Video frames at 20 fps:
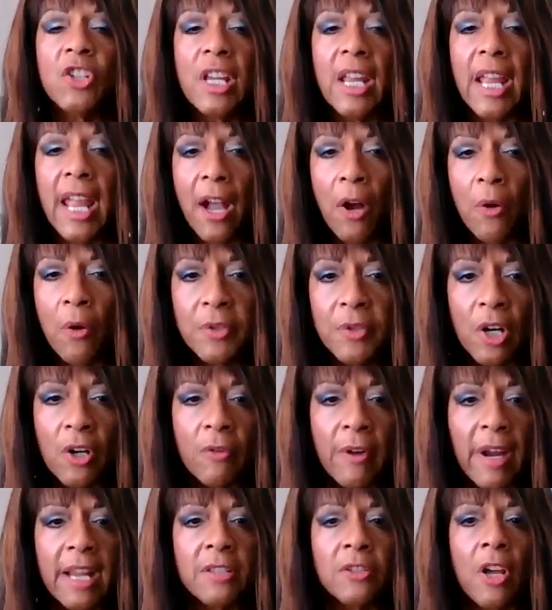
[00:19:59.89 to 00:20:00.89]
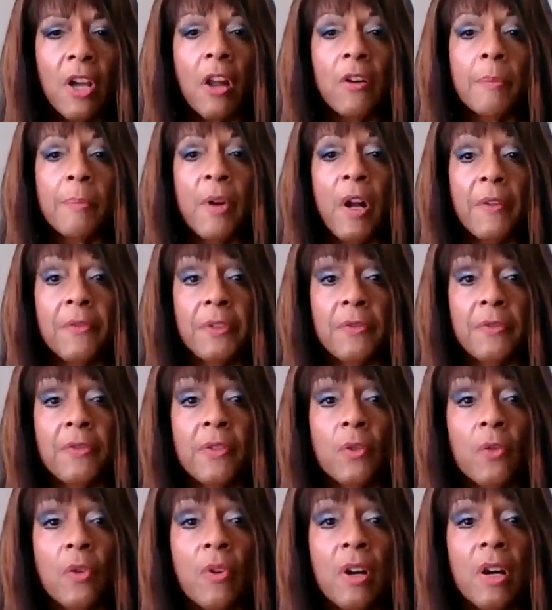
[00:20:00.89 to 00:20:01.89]
she helped her granddaughter up off the
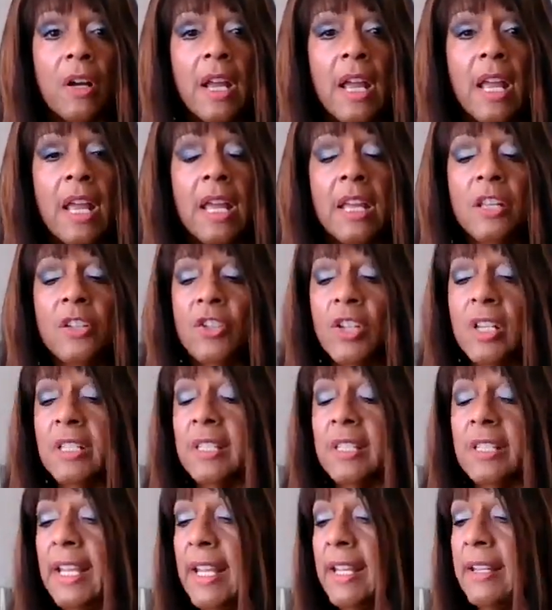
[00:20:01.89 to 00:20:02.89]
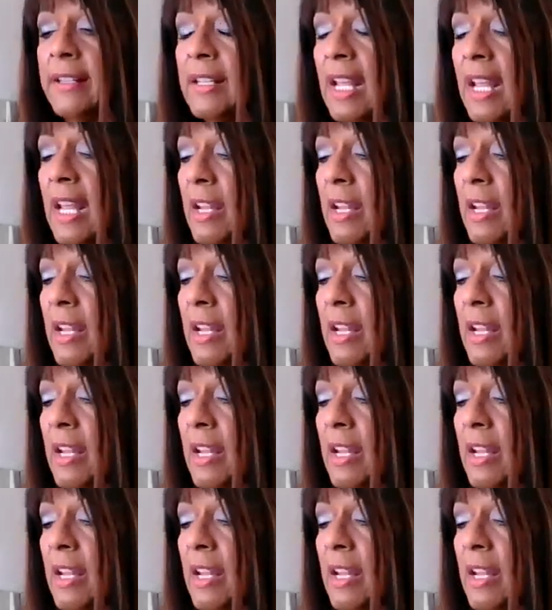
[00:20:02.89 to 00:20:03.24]
floor. She said,